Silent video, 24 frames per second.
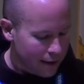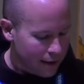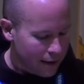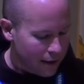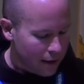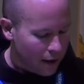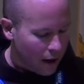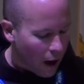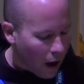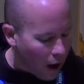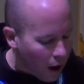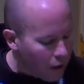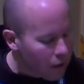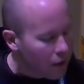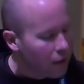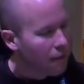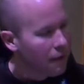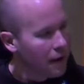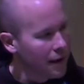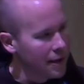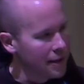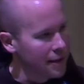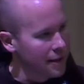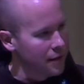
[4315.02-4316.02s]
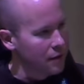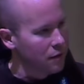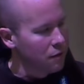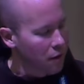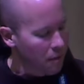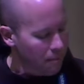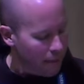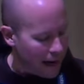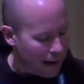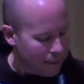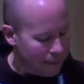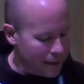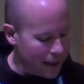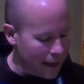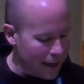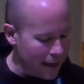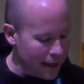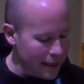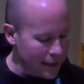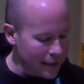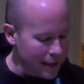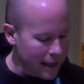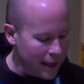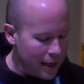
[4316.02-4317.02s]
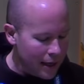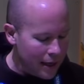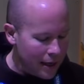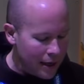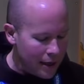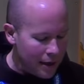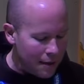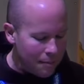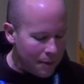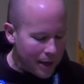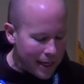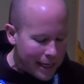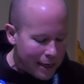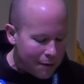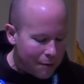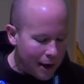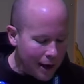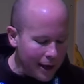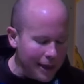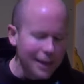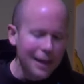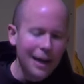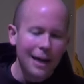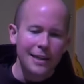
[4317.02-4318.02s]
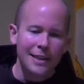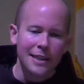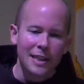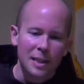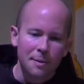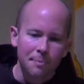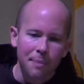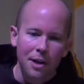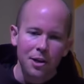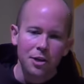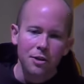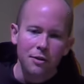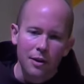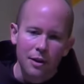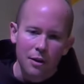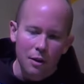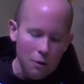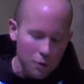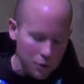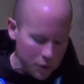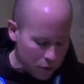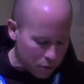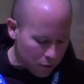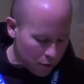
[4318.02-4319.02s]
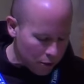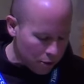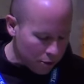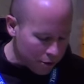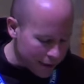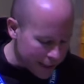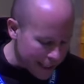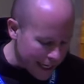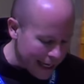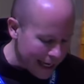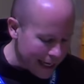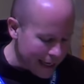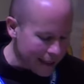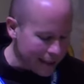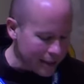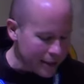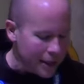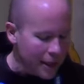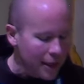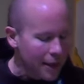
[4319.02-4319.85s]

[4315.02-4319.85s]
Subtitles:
All of us who are baptized, but he recognized especially those who are ordained,